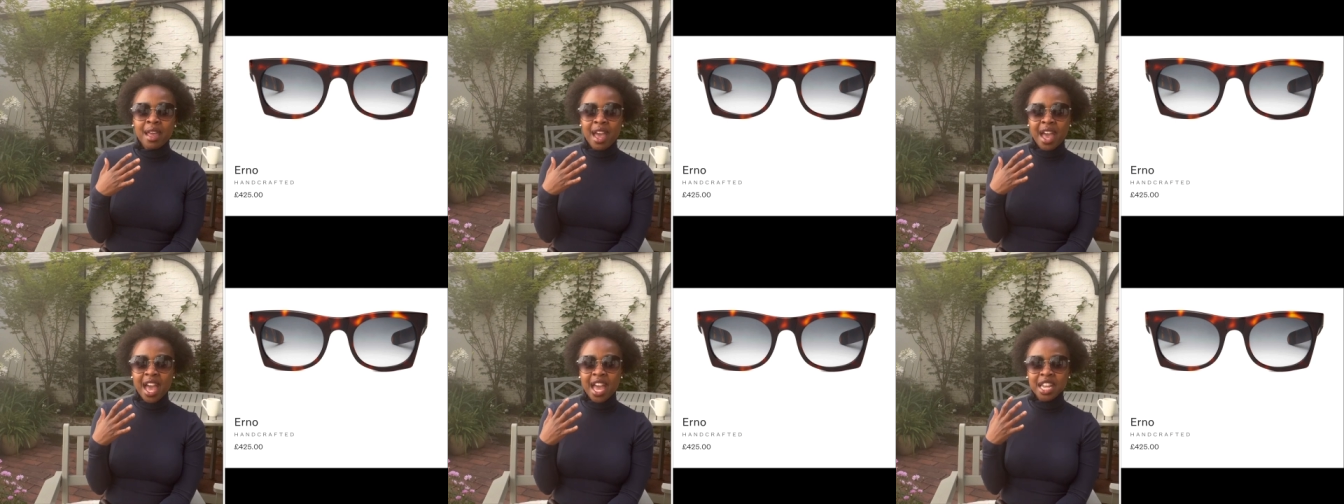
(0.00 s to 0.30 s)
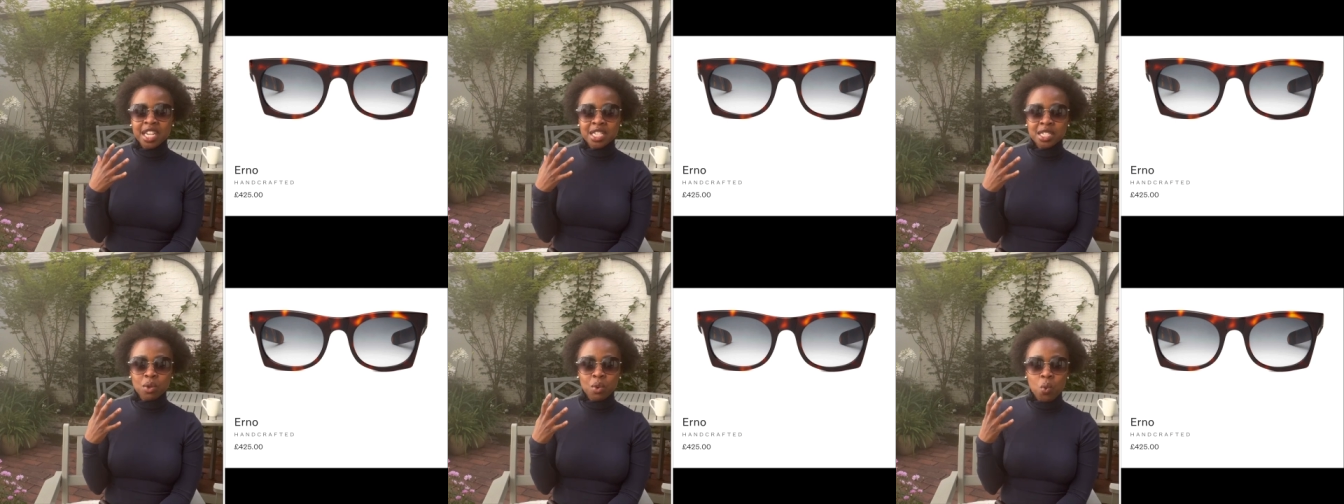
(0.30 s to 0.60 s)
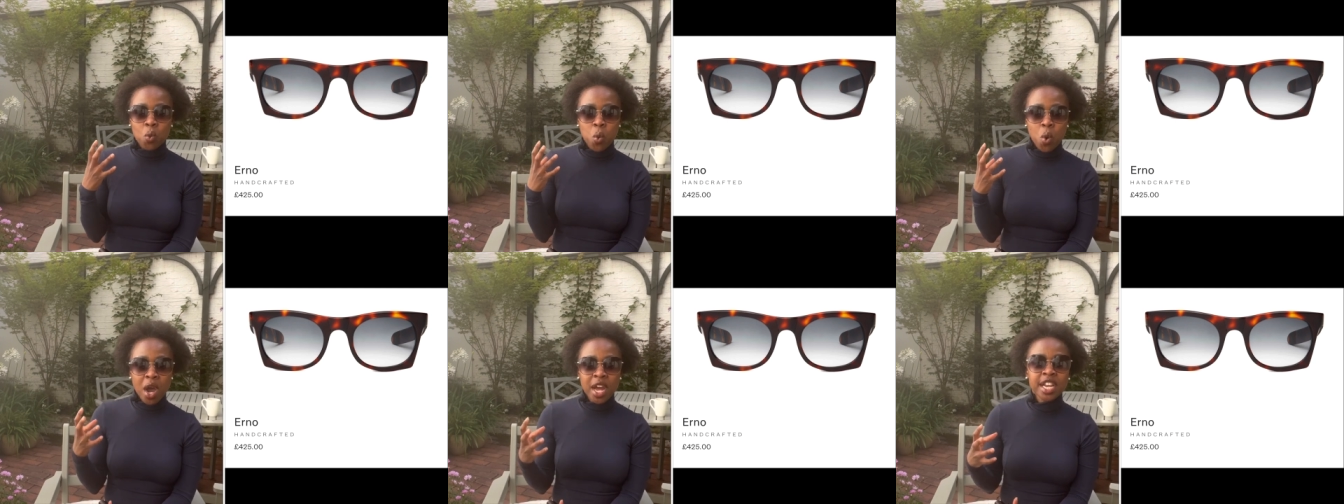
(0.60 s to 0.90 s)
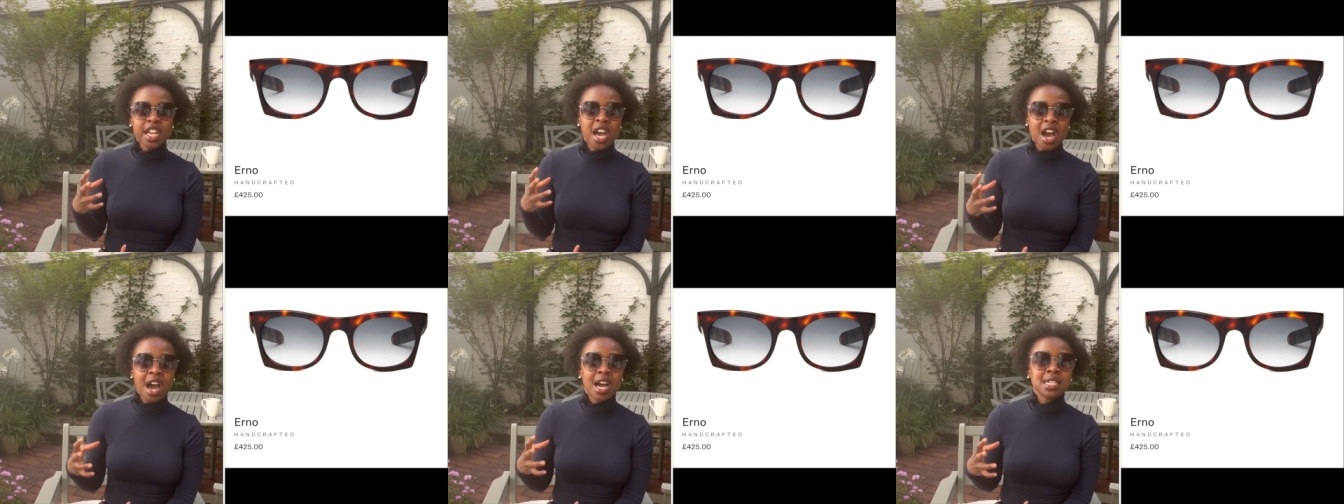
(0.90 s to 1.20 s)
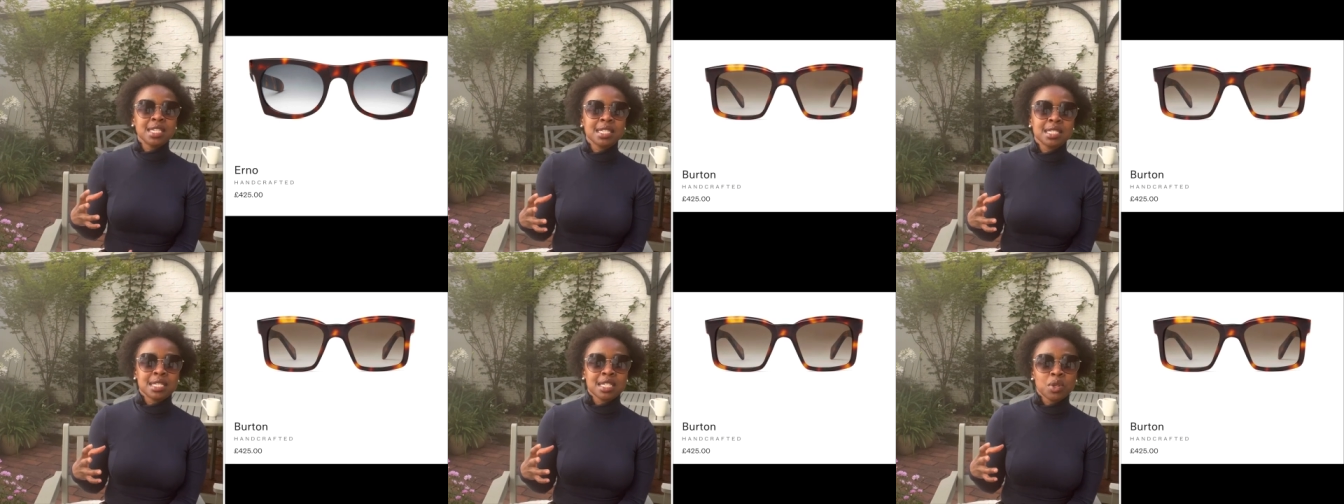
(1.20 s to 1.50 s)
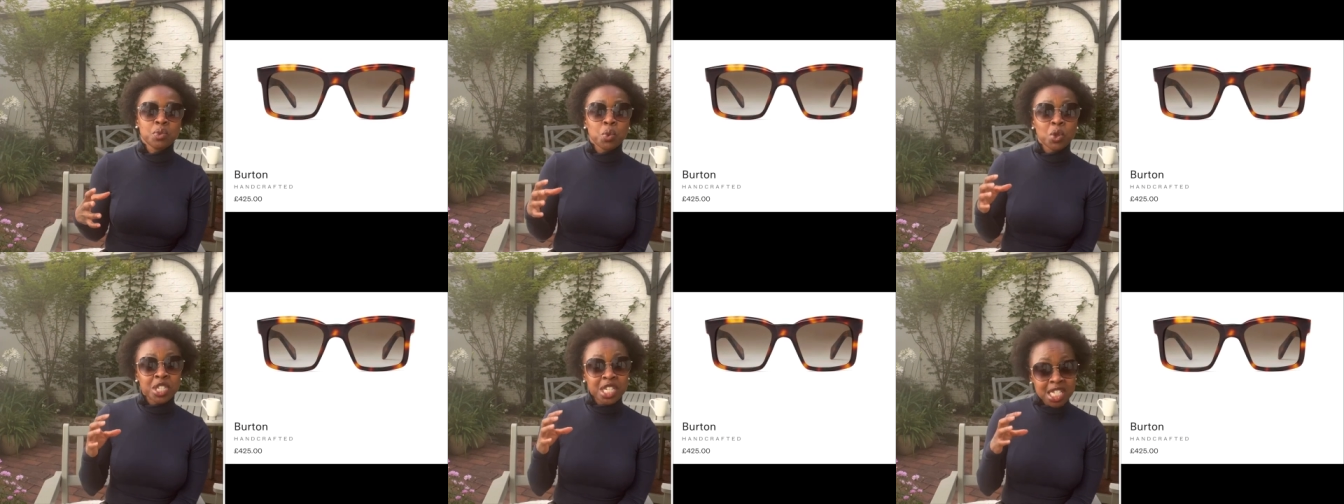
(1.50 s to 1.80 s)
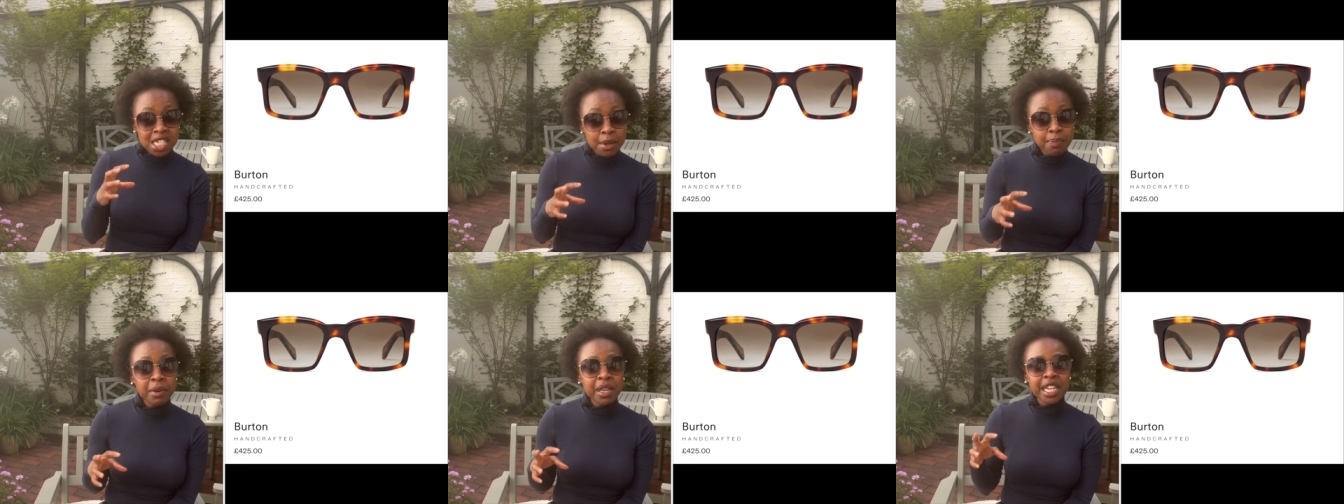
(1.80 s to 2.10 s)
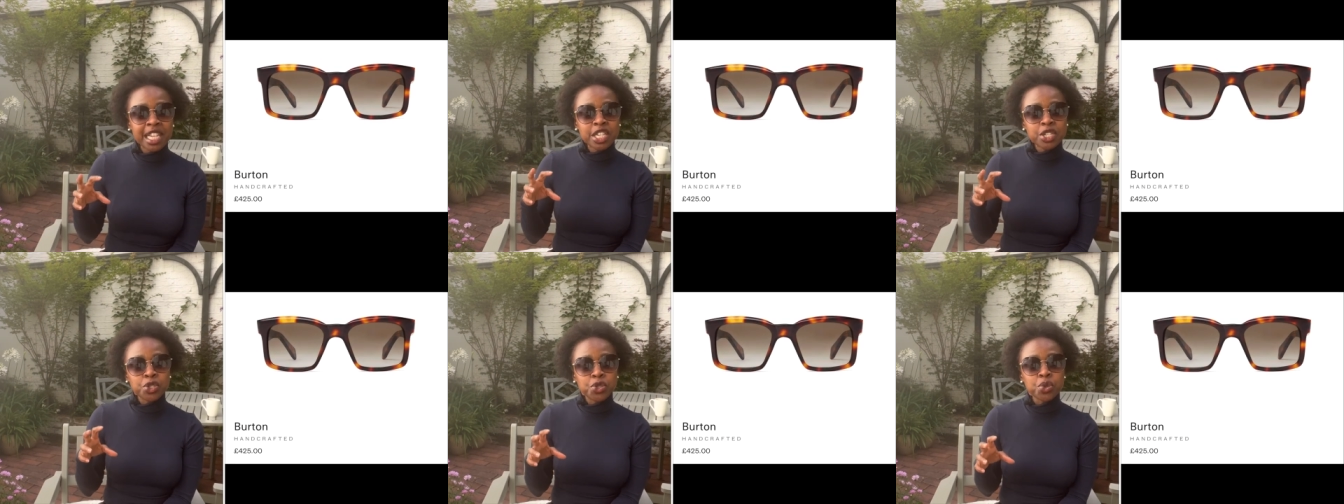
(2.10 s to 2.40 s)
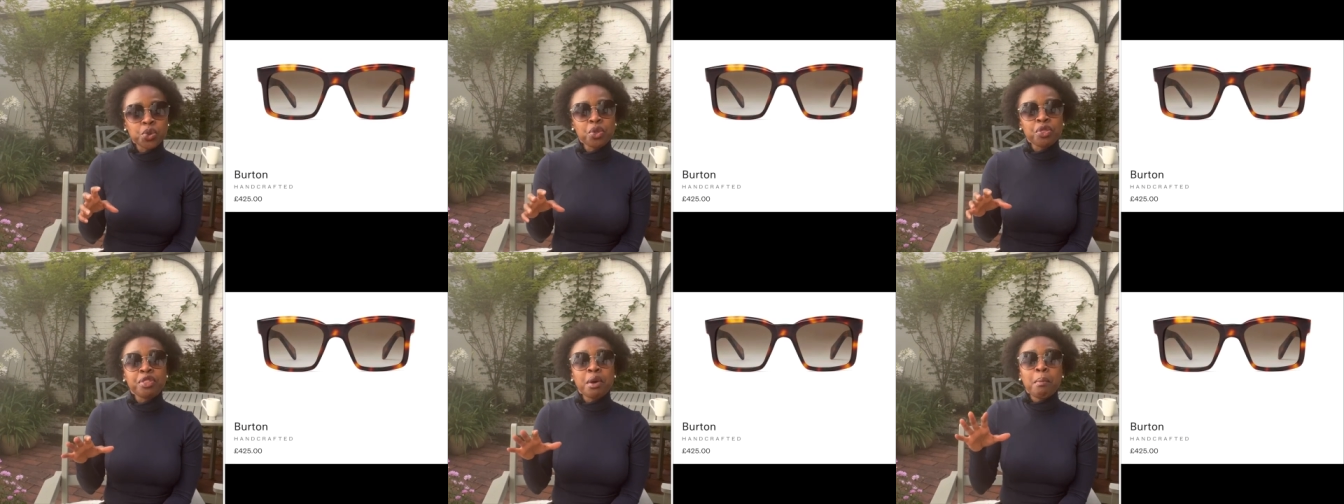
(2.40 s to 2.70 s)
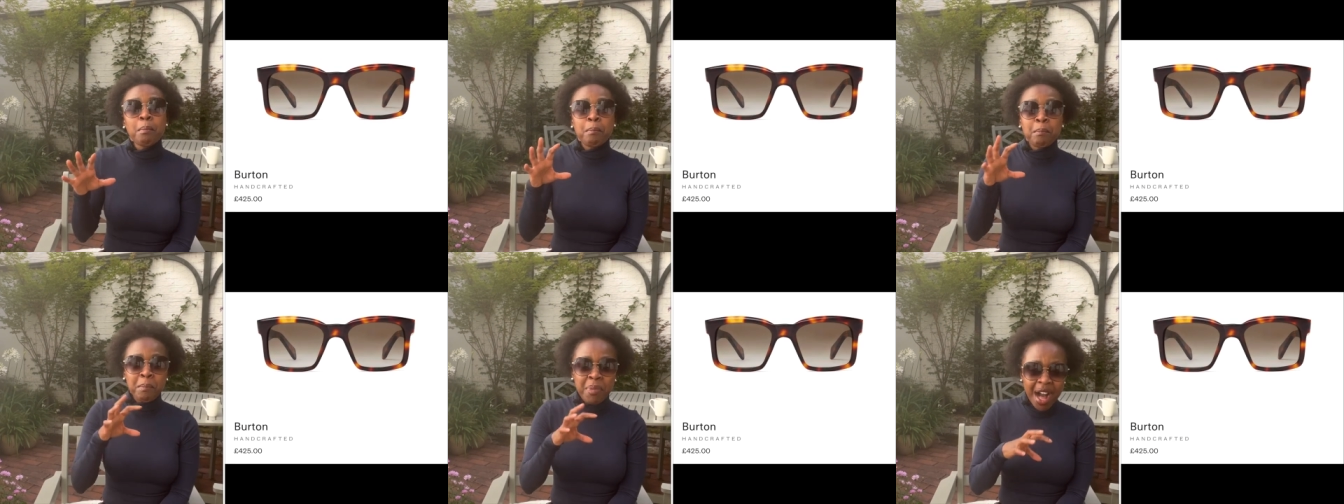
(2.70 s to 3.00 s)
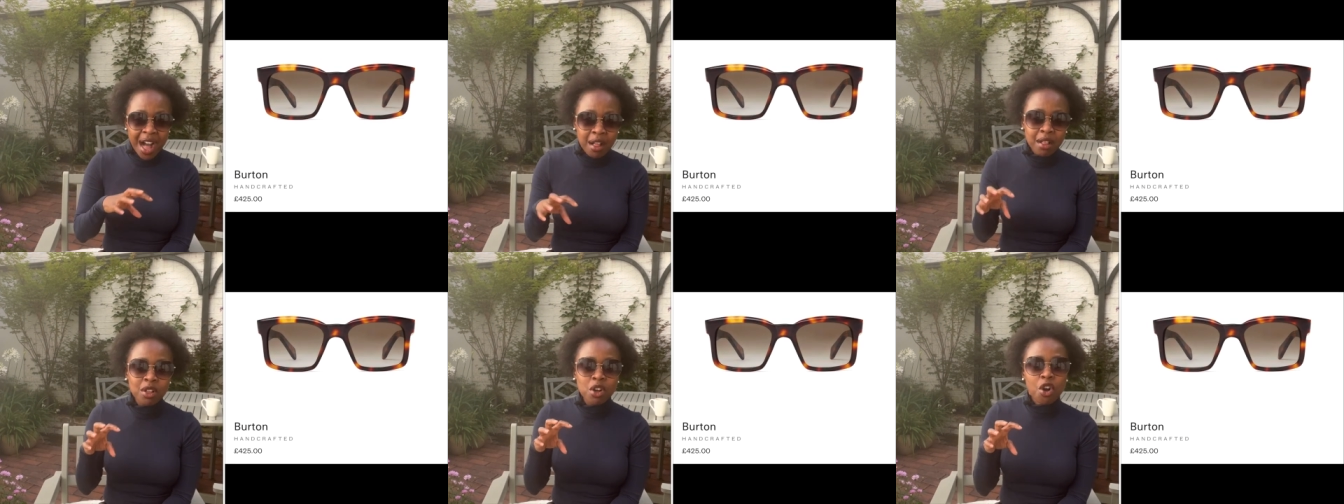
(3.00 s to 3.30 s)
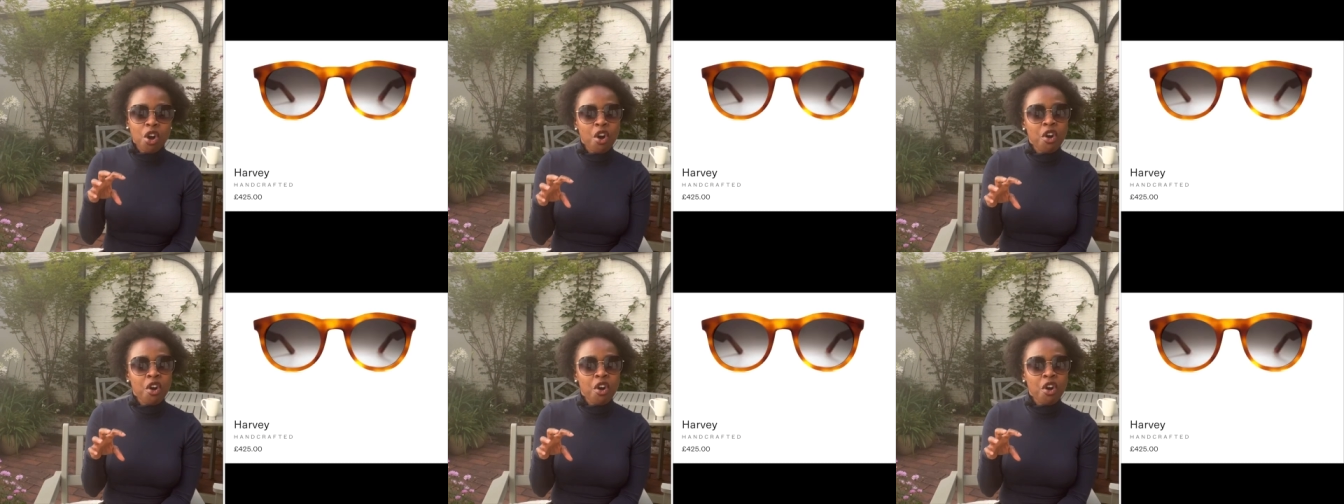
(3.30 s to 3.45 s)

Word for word: and one artisan will typically do the bulk